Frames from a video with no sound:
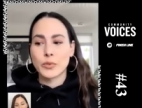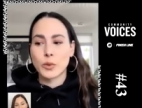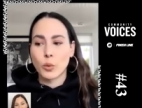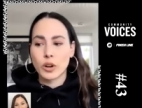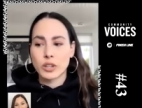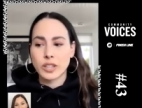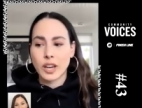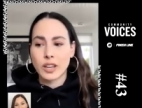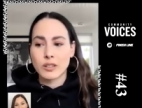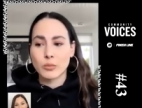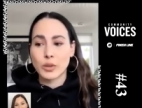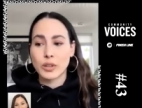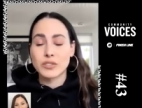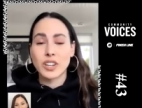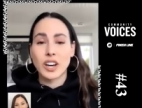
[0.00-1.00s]
the work that
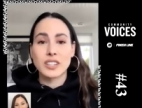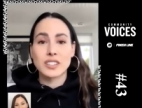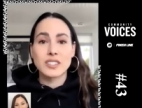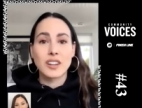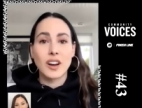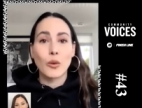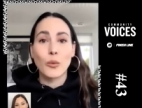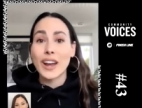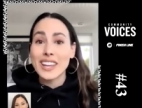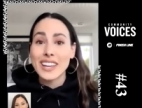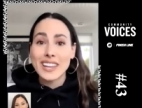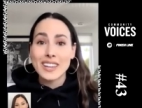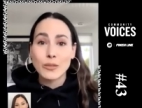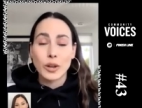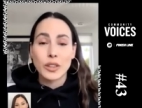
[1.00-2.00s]
we've done
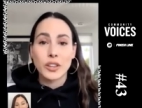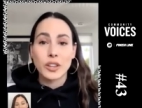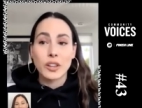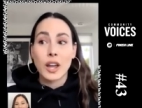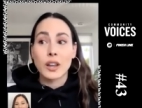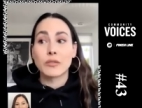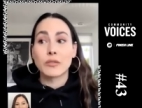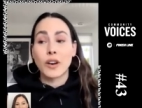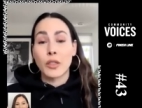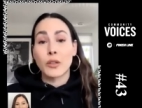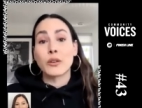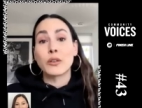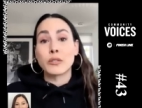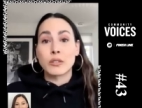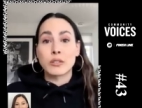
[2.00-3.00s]
already with a lot of
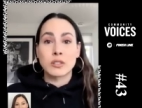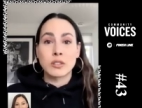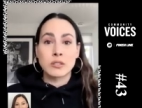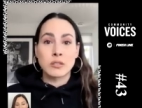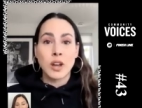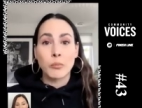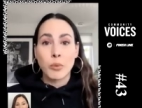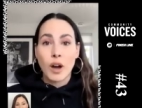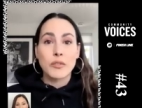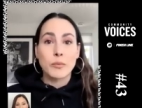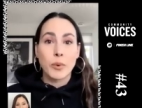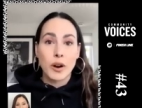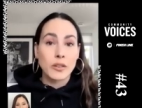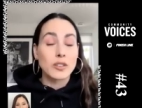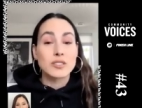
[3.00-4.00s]
other nonprofit
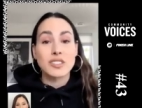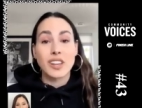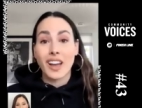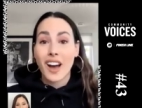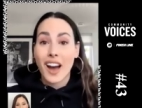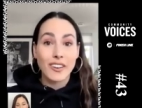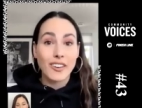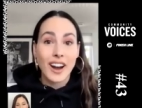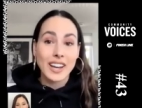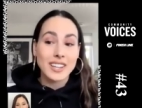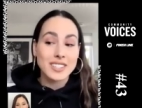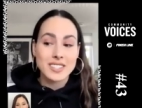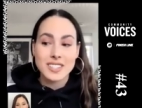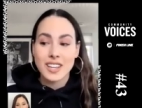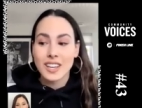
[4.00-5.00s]
partners like Higher
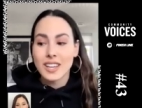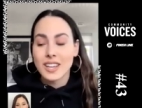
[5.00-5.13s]
Heights.